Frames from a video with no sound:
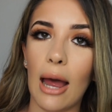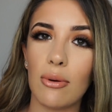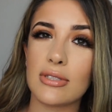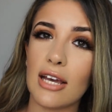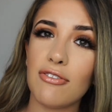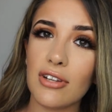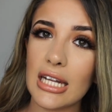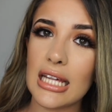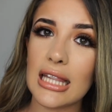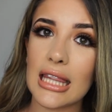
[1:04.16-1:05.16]
I will
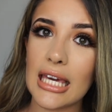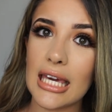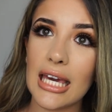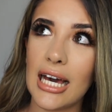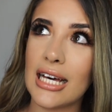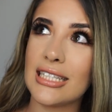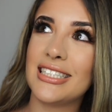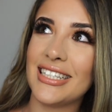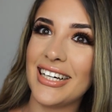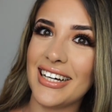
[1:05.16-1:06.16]
definitely
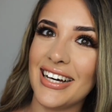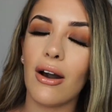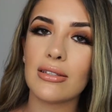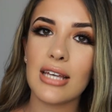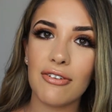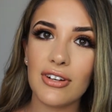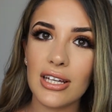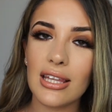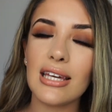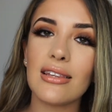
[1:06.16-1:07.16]
I'll
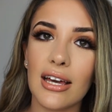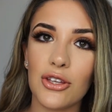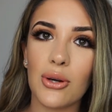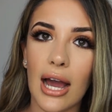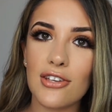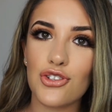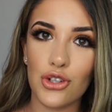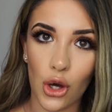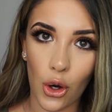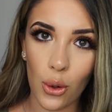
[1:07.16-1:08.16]
definitely let you guys
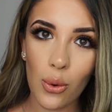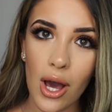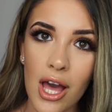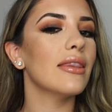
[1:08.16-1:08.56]
know.